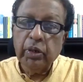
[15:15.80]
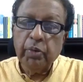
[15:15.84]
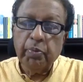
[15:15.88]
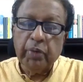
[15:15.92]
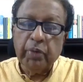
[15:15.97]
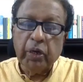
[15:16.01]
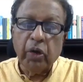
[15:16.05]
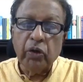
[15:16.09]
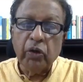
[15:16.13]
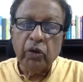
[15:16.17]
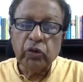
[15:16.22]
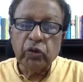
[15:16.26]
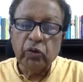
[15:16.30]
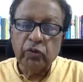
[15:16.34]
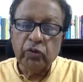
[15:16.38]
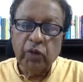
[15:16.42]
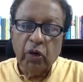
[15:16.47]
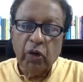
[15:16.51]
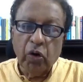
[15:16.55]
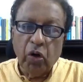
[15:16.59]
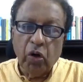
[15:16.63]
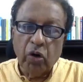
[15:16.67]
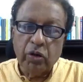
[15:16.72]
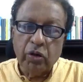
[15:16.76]
because of the
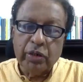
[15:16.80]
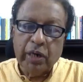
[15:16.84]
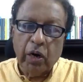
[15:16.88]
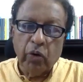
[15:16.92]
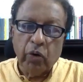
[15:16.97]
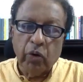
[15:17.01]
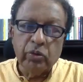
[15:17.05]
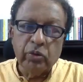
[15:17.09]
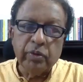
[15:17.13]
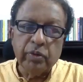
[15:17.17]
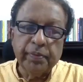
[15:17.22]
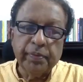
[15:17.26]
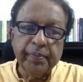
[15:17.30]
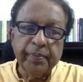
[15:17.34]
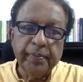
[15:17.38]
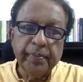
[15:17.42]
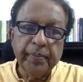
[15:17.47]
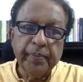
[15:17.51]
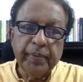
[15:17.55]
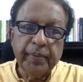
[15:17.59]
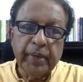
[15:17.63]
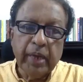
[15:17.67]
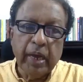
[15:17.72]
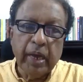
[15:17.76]
lockdown.
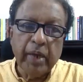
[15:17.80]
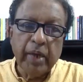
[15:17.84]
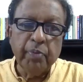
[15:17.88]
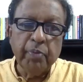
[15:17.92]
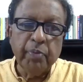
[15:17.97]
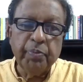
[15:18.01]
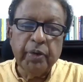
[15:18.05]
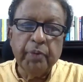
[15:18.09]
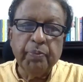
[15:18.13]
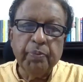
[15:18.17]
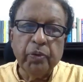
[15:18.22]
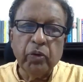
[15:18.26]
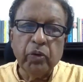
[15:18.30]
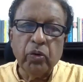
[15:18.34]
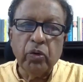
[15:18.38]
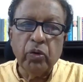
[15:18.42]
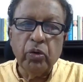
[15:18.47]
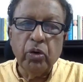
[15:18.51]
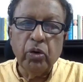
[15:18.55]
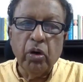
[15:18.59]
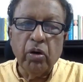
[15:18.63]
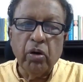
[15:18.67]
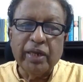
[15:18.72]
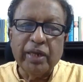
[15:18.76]
And the people
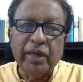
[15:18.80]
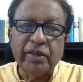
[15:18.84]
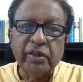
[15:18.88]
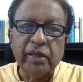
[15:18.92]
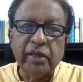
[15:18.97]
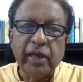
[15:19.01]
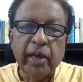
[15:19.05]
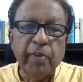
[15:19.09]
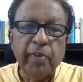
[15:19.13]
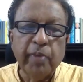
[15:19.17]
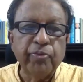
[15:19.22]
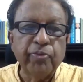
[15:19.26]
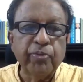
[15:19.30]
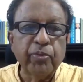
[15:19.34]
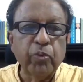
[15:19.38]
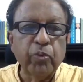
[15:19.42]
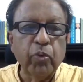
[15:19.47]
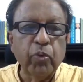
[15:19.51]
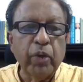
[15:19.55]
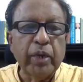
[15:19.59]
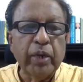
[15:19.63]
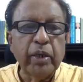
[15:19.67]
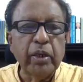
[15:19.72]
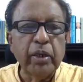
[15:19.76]
could not escape
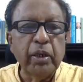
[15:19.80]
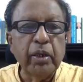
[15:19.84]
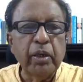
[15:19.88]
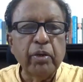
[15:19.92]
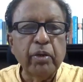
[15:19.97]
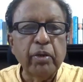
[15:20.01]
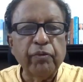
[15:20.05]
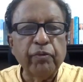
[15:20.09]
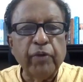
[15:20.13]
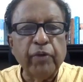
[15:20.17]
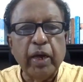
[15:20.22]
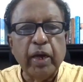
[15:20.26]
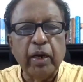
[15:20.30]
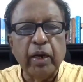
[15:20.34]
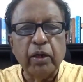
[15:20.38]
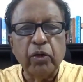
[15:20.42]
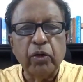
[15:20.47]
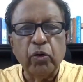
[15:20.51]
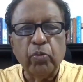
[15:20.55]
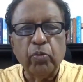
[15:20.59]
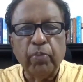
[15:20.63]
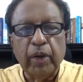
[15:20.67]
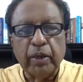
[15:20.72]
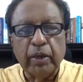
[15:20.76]
when the fire
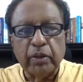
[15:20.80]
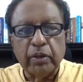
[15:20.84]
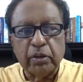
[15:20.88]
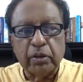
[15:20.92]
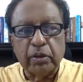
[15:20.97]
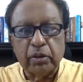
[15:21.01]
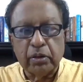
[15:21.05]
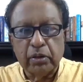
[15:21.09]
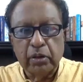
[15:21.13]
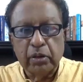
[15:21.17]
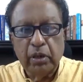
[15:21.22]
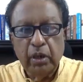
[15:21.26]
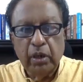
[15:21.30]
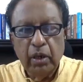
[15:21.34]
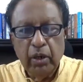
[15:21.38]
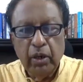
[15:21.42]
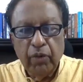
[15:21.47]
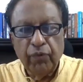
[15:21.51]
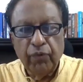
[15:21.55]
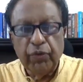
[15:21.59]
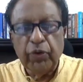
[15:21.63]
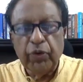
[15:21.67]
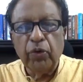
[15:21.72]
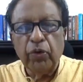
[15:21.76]
took place.
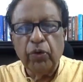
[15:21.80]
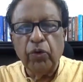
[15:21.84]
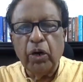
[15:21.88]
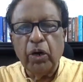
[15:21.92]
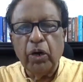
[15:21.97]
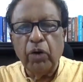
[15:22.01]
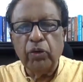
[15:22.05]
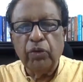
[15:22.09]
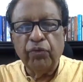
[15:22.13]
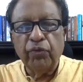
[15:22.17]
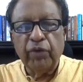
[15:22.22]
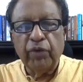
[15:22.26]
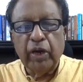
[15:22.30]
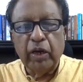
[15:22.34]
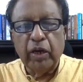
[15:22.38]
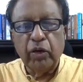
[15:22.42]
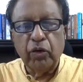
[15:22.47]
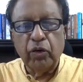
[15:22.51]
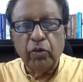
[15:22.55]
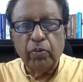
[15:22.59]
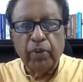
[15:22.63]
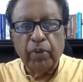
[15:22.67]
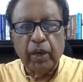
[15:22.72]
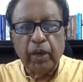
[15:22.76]
We don't know how the fire
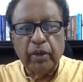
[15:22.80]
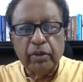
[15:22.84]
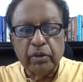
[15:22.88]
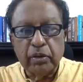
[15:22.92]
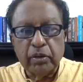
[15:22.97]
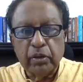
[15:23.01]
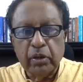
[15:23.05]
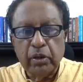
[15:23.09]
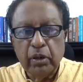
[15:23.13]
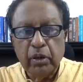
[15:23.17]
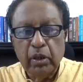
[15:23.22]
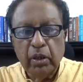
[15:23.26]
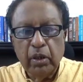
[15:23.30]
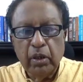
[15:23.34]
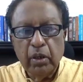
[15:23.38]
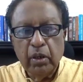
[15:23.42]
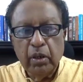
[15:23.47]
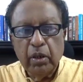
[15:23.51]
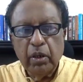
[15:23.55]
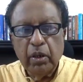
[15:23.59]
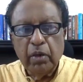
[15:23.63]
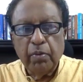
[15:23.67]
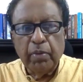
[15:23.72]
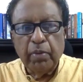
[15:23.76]
took place.
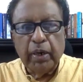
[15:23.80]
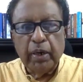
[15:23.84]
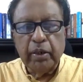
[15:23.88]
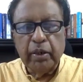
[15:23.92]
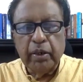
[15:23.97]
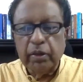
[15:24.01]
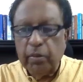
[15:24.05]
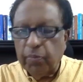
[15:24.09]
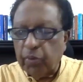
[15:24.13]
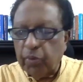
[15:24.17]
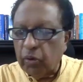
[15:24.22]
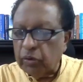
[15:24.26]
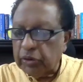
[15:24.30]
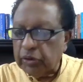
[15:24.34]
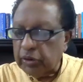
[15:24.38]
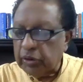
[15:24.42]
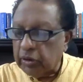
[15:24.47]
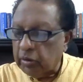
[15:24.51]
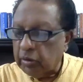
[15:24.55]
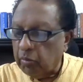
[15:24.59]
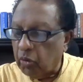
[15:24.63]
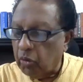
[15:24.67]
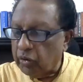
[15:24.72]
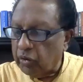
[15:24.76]
But in the
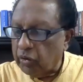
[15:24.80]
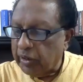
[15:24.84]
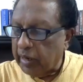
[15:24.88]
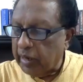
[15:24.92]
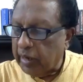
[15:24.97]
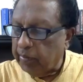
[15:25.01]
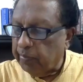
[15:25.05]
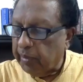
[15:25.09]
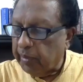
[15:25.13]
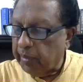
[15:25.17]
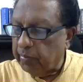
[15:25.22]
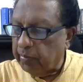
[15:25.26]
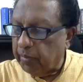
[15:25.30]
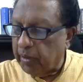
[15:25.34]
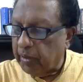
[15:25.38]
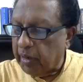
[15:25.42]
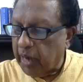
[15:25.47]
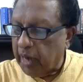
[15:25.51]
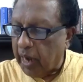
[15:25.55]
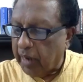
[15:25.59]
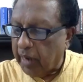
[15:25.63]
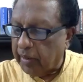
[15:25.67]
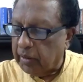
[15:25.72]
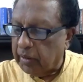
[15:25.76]
process, about 10 people
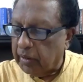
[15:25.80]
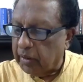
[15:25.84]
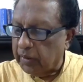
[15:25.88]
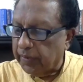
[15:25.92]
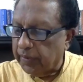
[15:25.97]
died.